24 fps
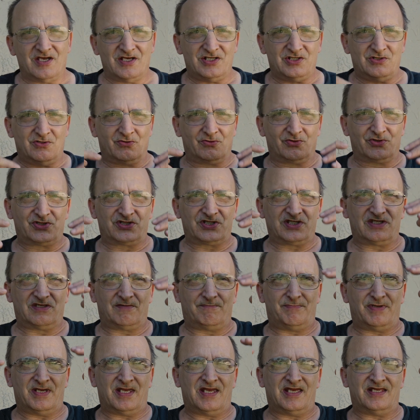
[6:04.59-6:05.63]
you'll see the
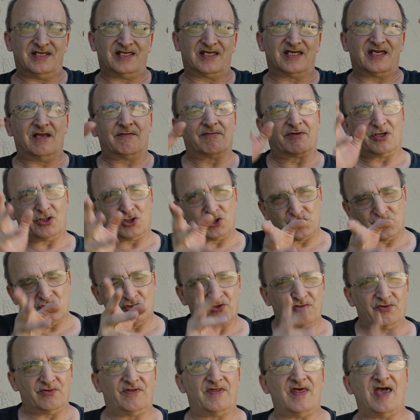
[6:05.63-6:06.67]
banding, and I'm going to show
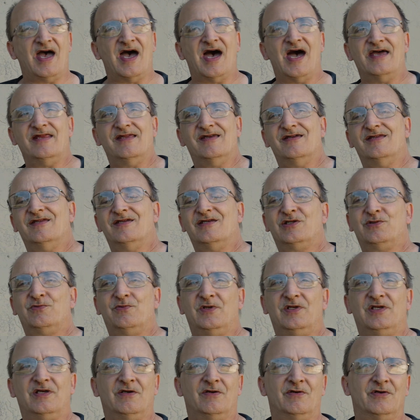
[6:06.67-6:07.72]
you that in this
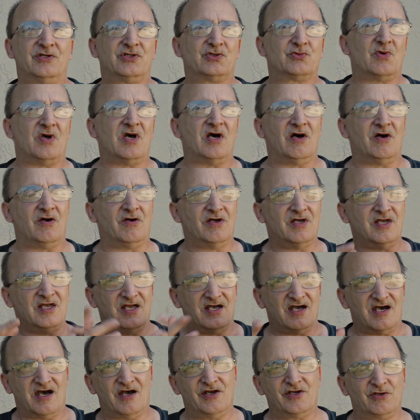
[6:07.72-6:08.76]
video as well,
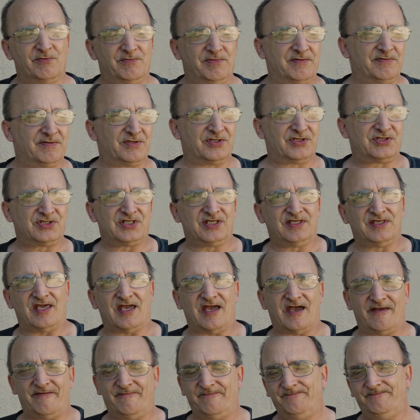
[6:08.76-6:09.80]
how you'll be able to see
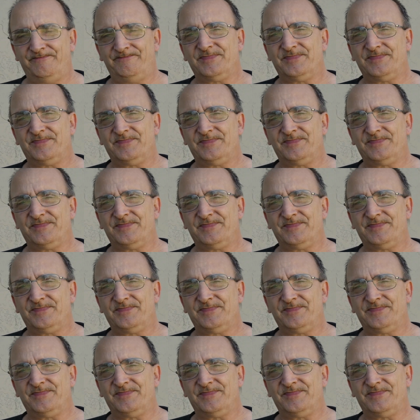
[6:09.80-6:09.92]
that.